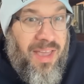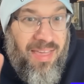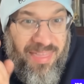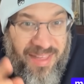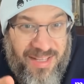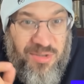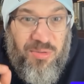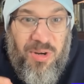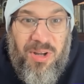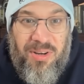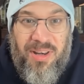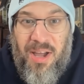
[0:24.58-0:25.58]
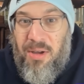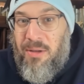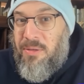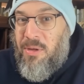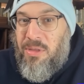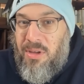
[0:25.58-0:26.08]
that's wrong now.
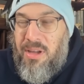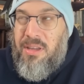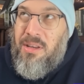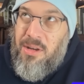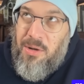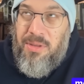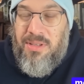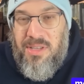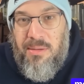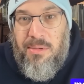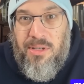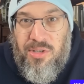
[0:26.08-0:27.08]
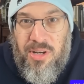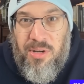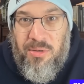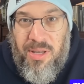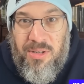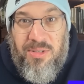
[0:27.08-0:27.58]
If you thought, you know, these image
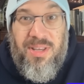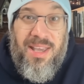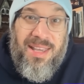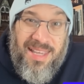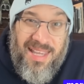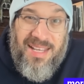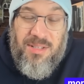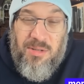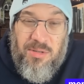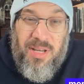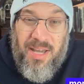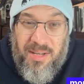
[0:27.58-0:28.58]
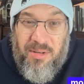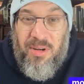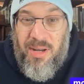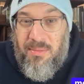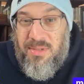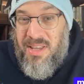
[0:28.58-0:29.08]
generators can't do
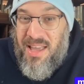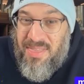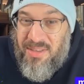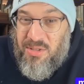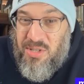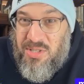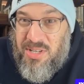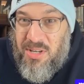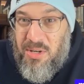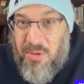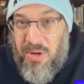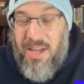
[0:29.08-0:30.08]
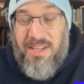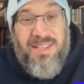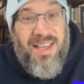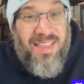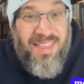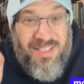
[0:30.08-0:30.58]
diagrams, they're just incorrect,
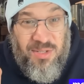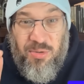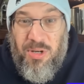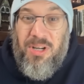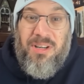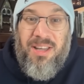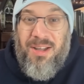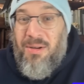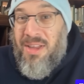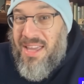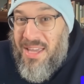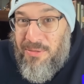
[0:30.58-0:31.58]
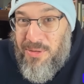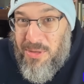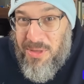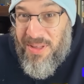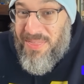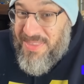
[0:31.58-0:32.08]
that's wrong now. If you
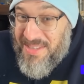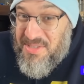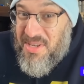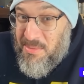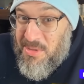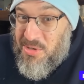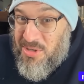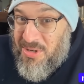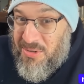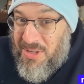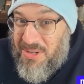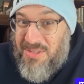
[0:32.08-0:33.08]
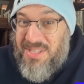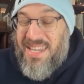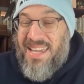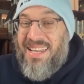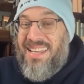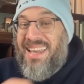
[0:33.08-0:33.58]
thought these image generators
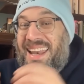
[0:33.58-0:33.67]
can't get